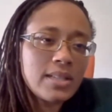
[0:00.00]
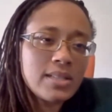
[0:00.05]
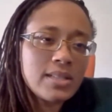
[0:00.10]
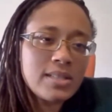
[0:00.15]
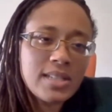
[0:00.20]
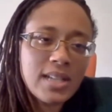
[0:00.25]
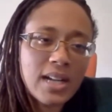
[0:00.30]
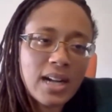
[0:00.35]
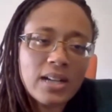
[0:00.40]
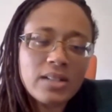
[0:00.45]

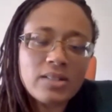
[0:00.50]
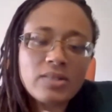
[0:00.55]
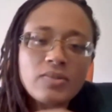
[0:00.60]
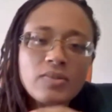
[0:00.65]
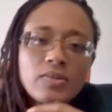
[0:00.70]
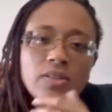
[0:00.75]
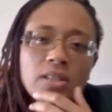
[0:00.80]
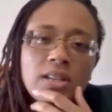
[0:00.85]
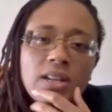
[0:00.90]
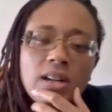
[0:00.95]
Is kind
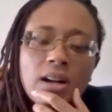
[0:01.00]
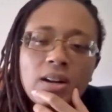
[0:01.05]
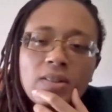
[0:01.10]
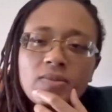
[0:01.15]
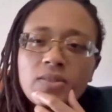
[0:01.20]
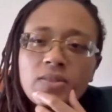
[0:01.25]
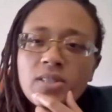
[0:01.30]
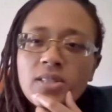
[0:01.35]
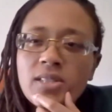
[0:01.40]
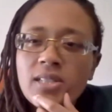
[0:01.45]
of the
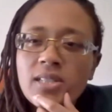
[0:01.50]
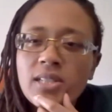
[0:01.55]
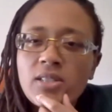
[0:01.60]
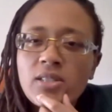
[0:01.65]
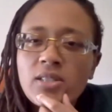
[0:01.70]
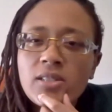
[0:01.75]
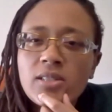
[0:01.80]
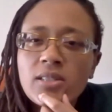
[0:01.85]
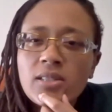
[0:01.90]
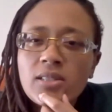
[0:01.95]

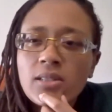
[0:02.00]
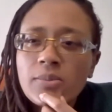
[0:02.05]
conversation.